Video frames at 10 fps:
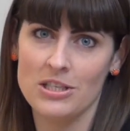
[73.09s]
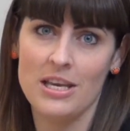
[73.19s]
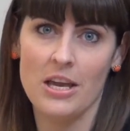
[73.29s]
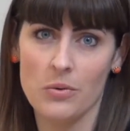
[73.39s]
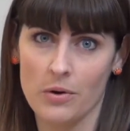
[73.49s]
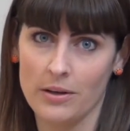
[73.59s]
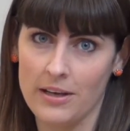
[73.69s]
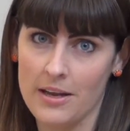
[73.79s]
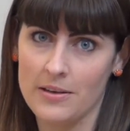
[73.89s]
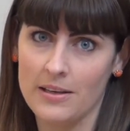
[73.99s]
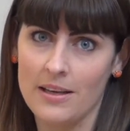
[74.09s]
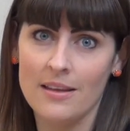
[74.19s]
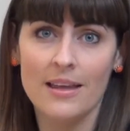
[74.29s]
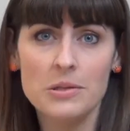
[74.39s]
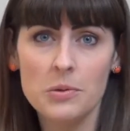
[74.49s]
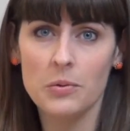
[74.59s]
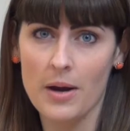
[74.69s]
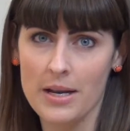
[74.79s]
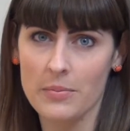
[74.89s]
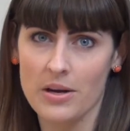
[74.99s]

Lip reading: to get your work done. That's where the writing